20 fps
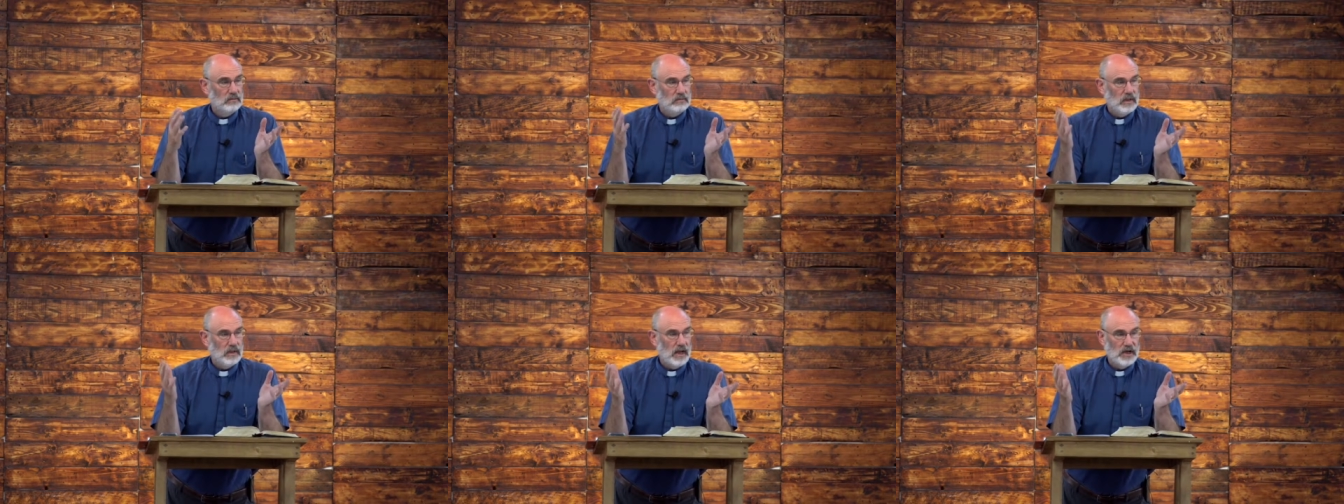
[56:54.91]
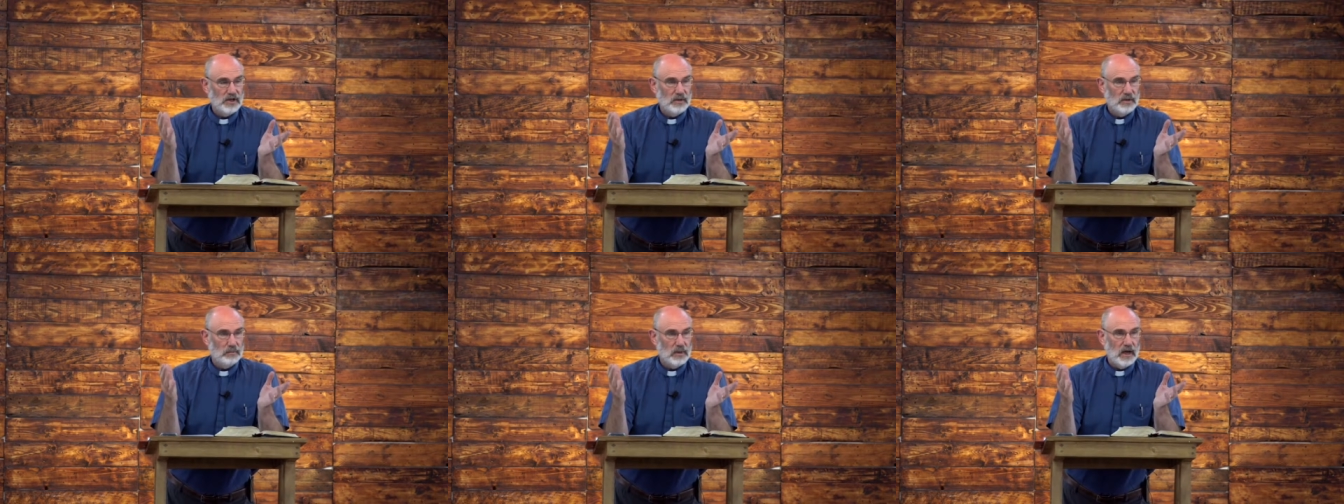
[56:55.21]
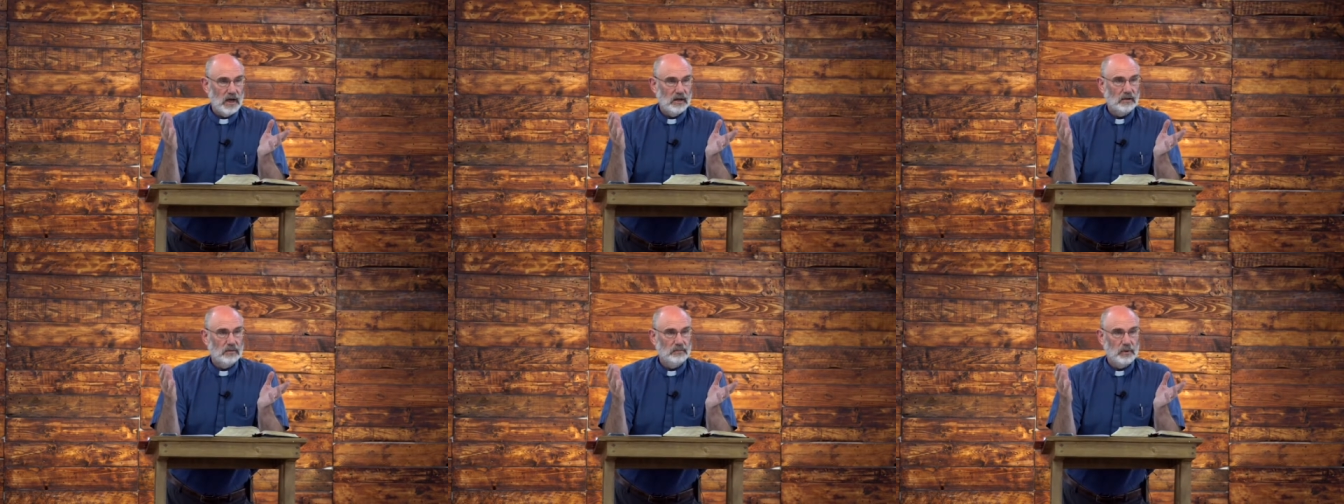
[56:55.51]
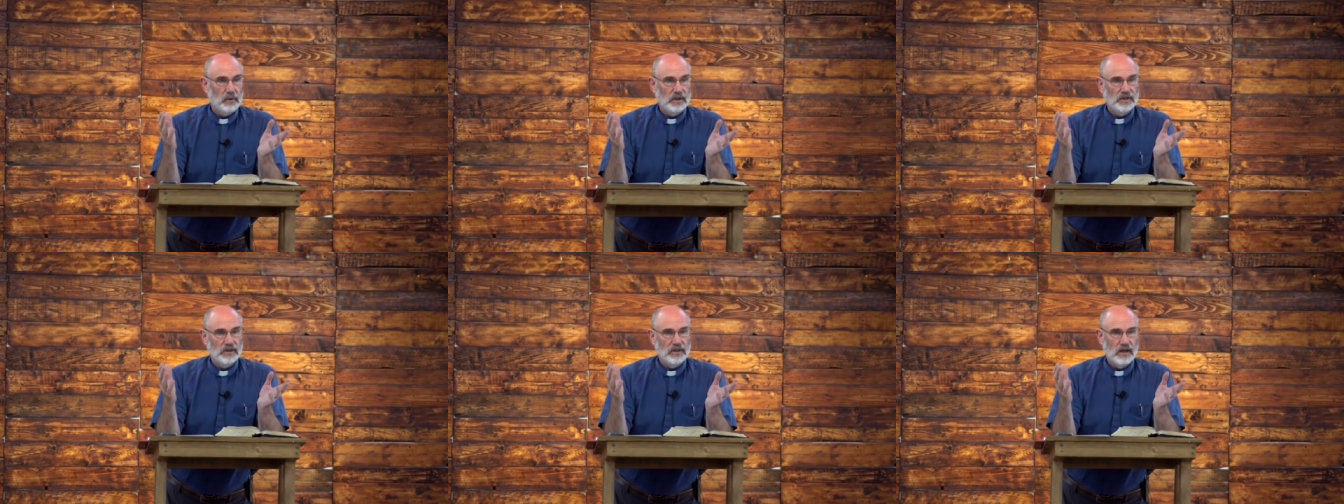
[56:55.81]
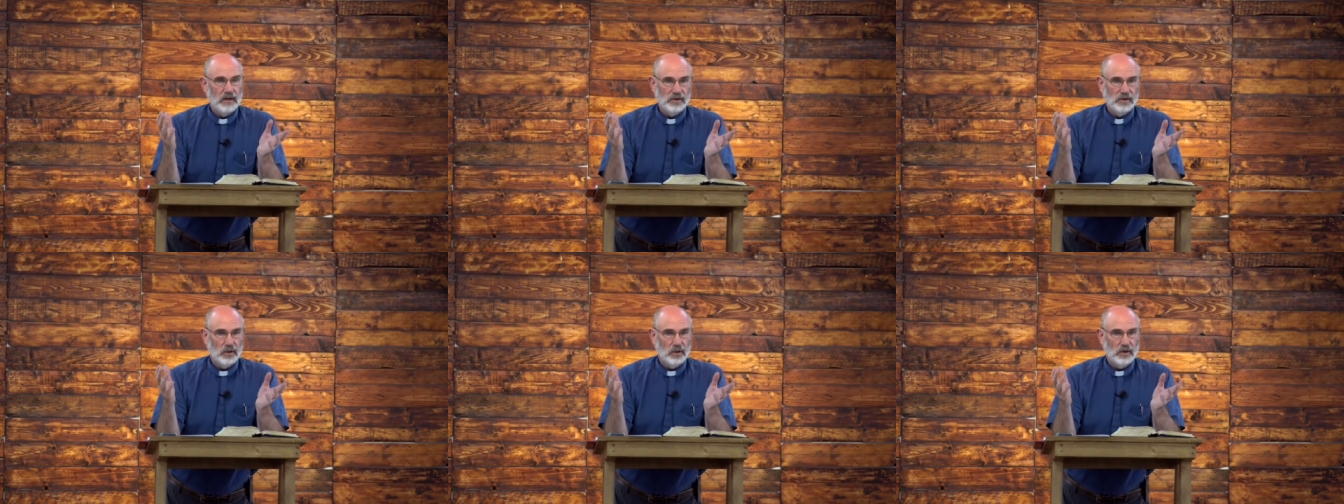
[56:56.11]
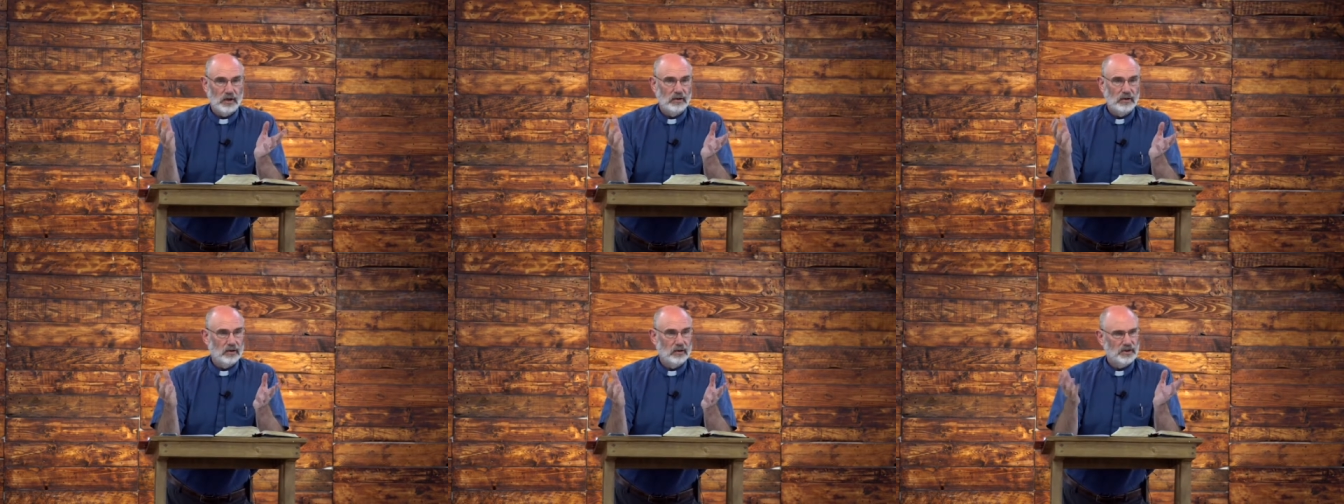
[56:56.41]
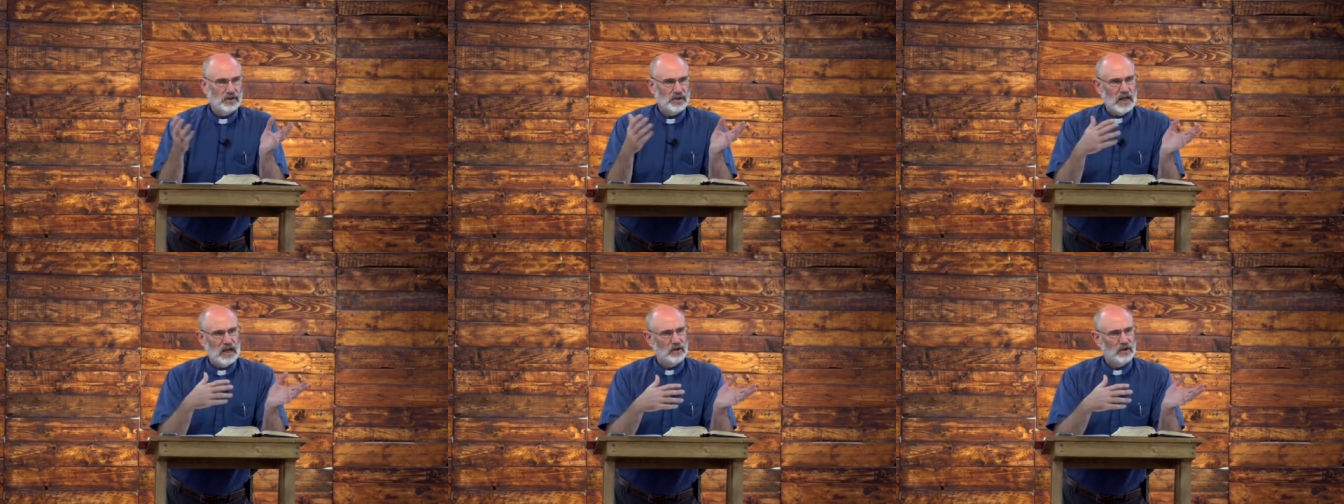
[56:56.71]
Asia Minor, present-day Turkey. They're
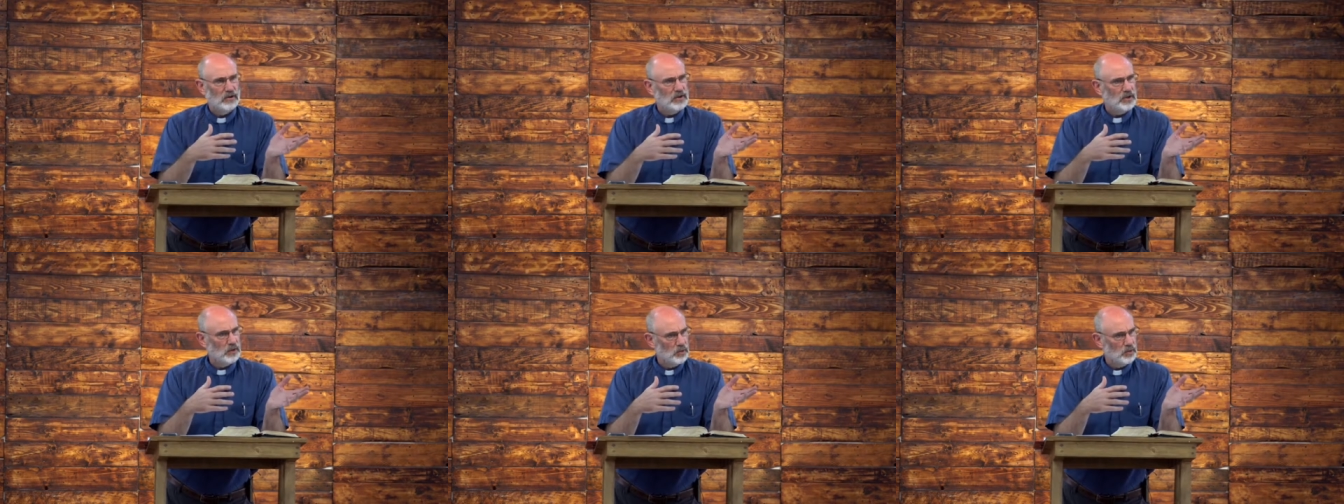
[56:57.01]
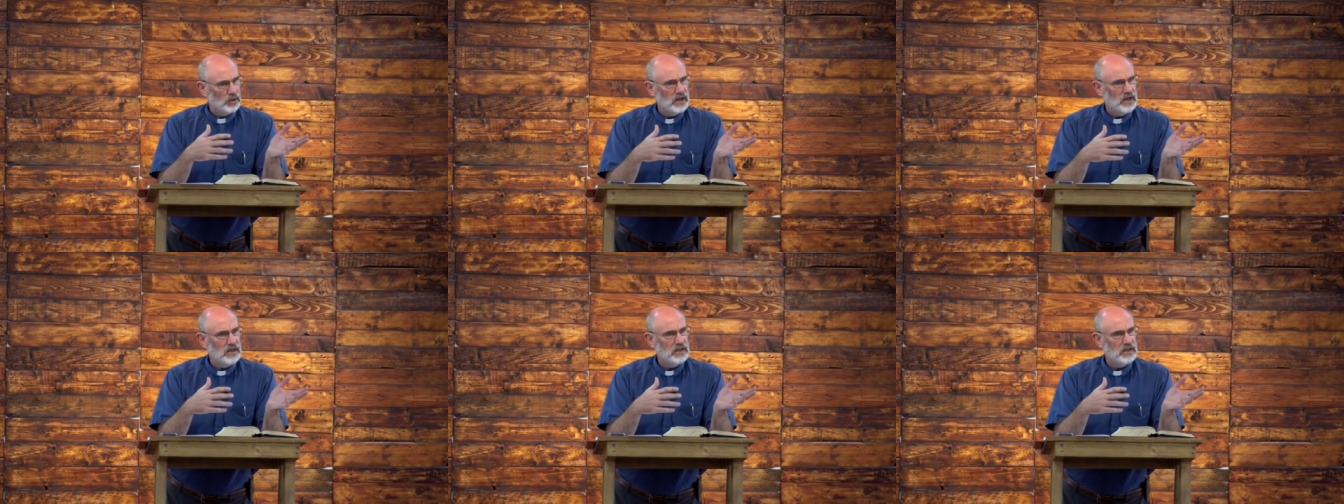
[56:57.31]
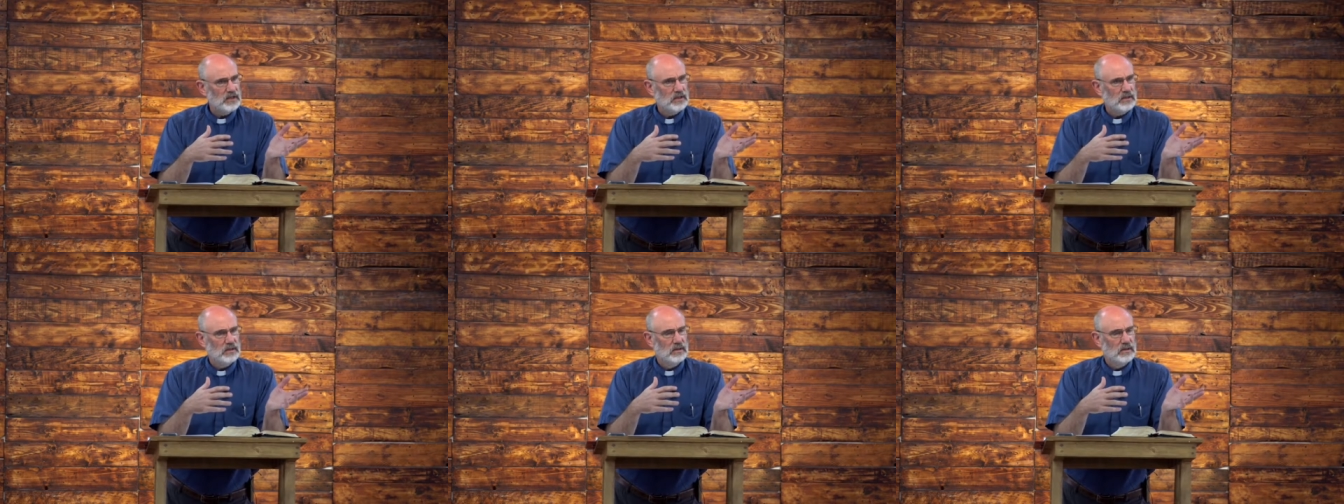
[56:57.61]
scattered to Greece.